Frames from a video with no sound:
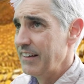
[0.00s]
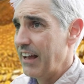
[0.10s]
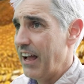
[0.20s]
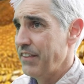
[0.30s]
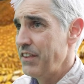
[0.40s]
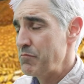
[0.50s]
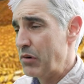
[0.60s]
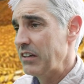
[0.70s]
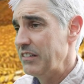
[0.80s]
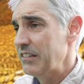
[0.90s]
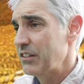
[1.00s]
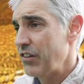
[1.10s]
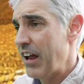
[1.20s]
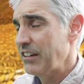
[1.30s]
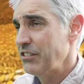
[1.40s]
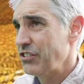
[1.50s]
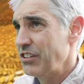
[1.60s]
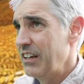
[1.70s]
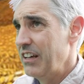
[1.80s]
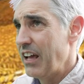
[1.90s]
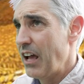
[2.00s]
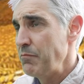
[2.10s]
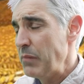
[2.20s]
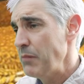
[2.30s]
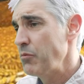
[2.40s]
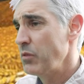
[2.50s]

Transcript: and then prices crashed, and people